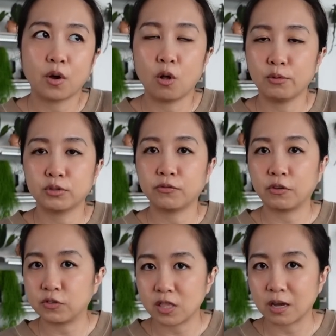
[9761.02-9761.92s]
almost
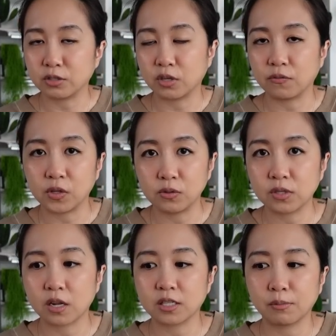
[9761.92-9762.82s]
50,000 views
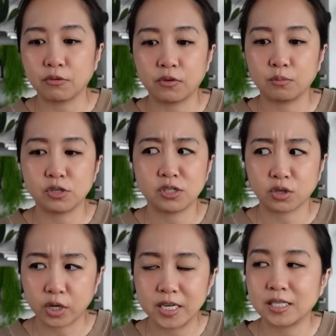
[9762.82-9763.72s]
on some of them, which is
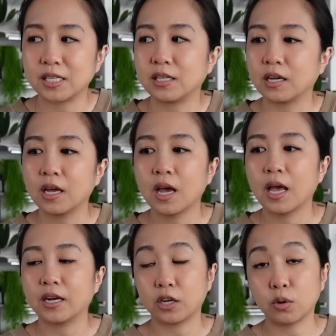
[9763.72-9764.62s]
crazy.
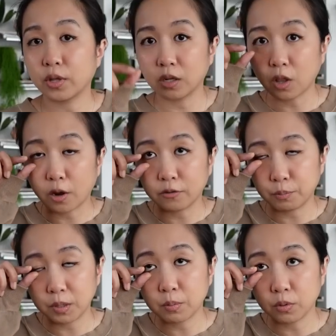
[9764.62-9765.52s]
And I know that a lot of
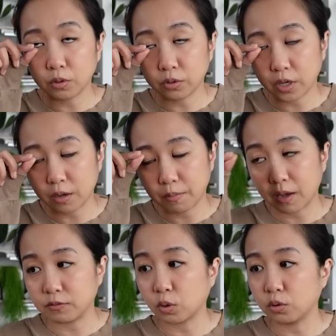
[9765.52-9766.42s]
people
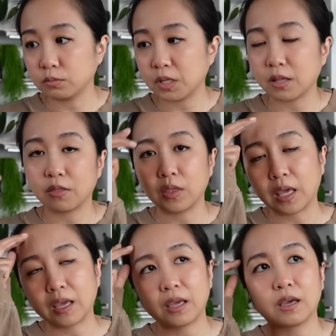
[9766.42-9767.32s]
have told me that
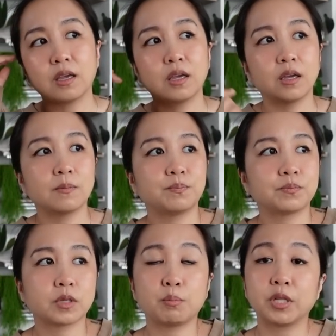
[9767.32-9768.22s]
they
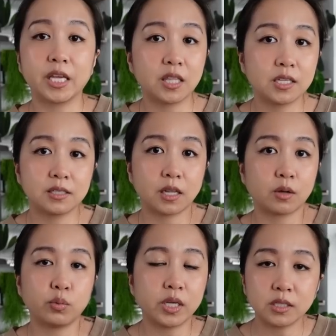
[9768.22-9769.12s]
play these like
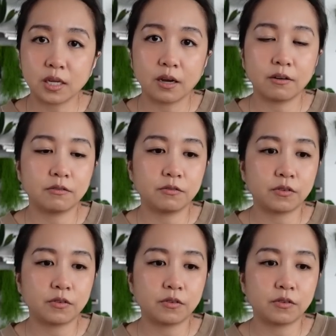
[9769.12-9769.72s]
weeks of